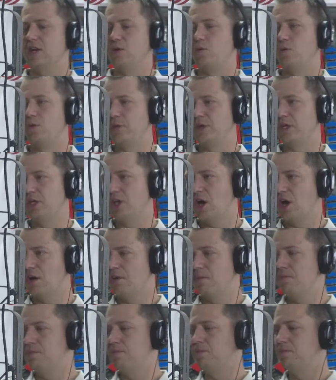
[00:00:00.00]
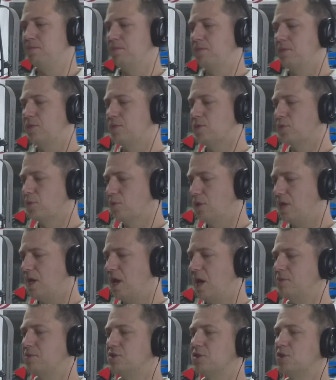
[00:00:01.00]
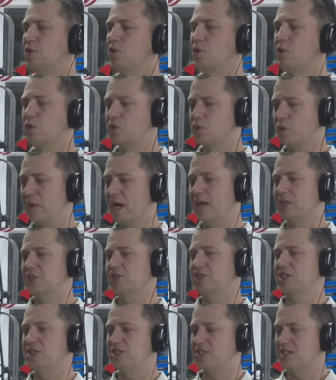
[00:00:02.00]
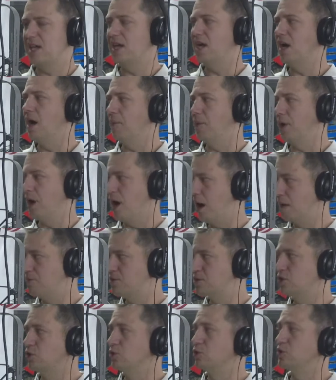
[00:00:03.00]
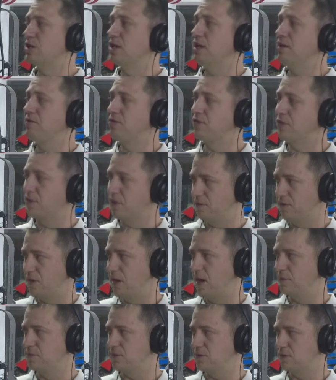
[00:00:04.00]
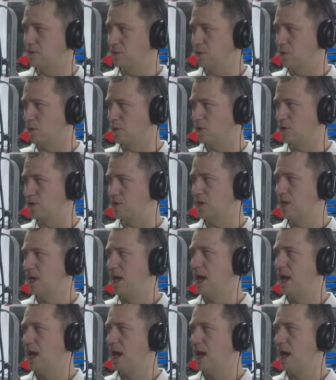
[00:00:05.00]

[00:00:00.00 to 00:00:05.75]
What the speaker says: and when we come through the obstacle course, we actually set up obstacles in front of the obstacle course,